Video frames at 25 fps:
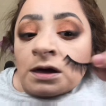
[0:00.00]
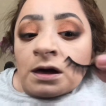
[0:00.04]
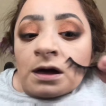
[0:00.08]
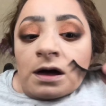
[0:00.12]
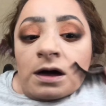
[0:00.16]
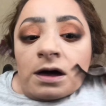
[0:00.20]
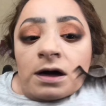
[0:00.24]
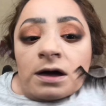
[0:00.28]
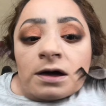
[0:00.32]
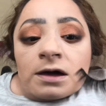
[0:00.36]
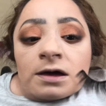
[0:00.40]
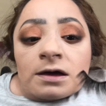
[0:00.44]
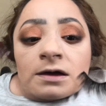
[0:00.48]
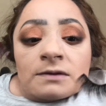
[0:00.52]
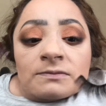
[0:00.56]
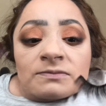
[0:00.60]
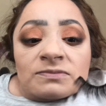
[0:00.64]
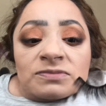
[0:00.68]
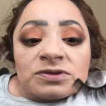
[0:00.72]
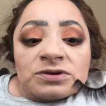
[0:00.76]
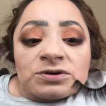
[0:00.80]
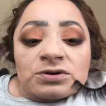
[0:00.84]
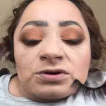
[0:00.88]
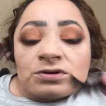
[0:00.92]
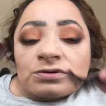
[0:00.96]

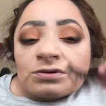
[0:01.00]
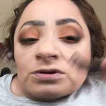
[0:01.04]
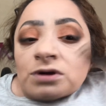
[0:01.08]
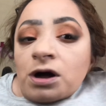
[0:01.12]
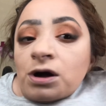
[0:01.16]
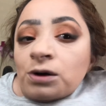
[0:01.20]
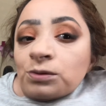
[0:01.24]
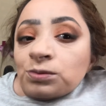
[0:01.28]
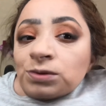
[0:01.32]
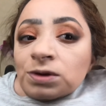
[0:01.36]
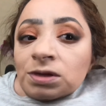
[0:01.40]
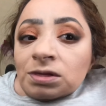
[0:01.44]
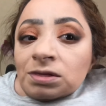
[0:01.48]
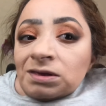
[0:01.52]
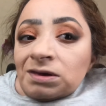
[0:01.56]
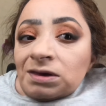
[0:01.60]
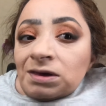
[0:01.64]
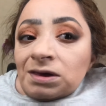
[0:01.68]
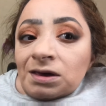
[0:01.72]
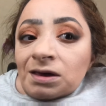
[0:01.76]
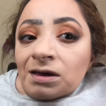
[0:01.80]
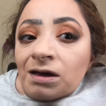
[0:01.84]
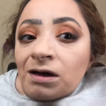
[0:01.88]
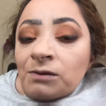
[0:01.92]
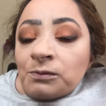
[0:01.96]
They're not
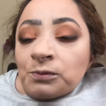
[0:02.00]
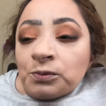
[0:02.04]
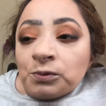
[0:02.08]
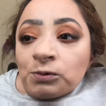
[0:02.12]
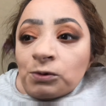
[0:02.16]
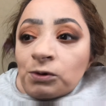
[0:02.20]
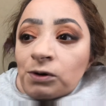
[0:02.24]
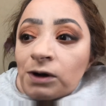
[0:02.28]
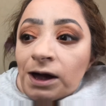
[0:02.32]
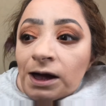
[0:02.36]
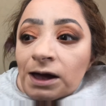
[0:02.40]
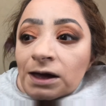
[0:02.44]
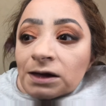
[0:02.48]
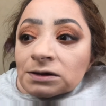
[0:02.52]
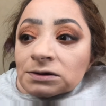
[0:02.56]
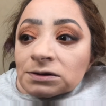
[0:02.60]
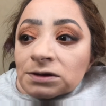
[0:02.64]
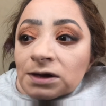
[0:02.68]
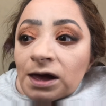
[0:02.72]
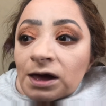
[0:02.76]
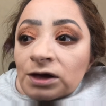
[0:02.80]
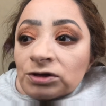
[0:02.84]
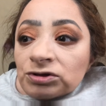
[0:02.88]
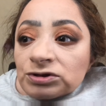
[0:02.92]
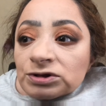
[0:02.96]
really a brand.
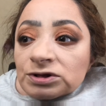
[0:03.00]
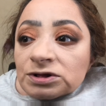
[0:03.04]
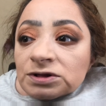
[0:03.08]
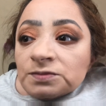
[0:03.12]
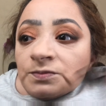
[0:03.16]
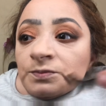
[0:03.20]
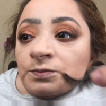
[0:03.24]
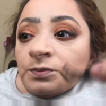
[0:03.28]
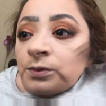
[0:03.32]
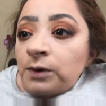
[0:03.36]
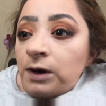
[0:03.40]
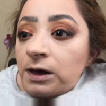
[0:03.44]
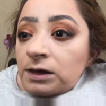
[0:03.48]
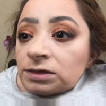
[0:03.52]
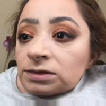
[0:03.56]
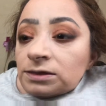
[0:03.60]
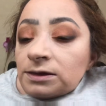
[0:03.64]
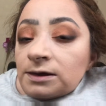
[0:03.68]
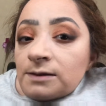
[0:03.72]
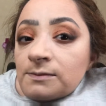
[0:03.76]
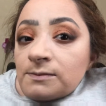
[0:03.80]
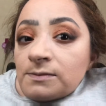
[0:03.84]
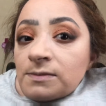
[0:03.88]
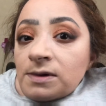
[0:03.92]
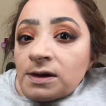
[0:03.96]
I just bought
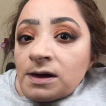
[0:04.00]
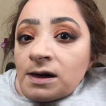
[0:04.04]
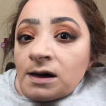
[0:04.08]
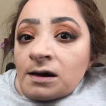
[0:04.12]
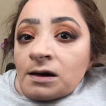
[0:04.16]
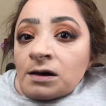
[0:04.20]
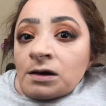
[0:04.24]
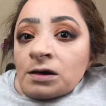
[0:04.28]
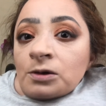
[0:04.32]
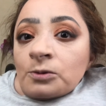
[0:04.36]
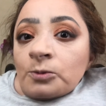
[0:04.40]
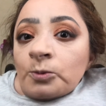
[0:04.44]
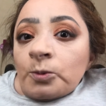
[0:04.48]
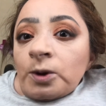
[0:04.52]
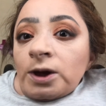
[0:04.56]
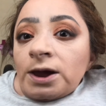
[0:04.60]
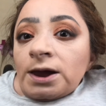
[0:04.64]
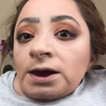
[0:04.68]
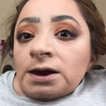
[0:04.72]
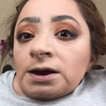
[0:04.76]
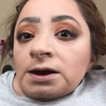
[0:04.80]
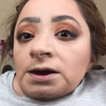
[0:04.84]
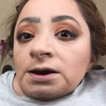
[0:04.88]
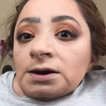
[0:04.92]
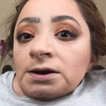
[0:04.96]
them
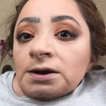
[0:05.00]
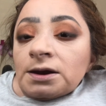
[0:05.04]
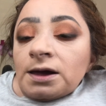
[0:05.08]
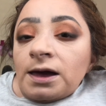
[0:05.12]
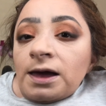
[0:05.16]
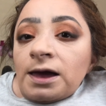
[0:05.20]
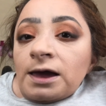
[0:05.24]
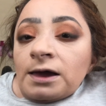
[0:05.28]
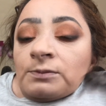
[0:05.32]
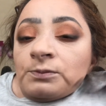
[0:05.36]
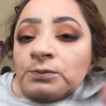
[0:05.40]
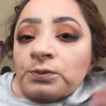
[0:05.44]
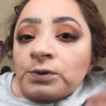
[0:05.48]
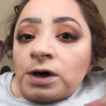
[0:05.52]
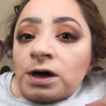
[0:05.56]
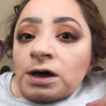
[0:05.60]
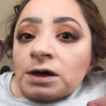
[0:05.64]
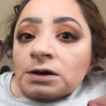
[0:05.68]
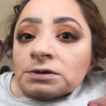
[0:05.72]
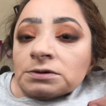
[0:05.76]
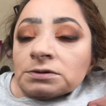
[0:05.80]
when I bought